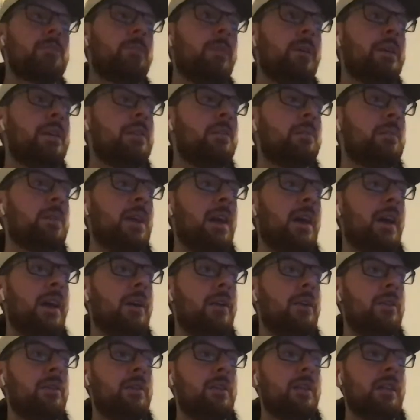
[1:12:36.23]
Someone
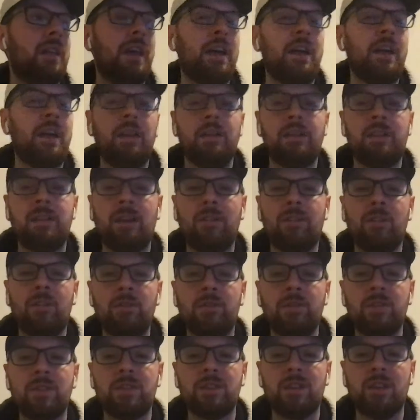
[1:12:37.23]
explain to me how
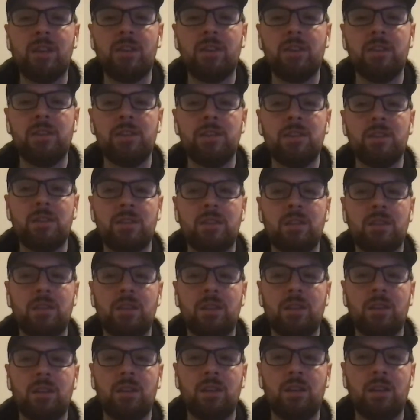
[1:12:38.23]
that Devin
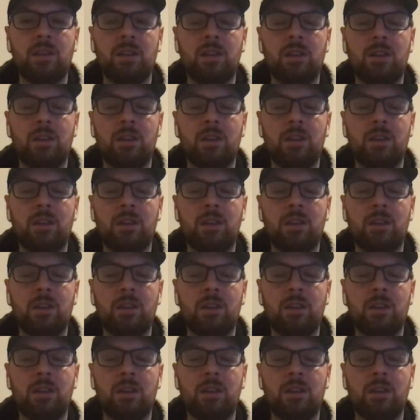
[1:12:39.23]
Vassell is.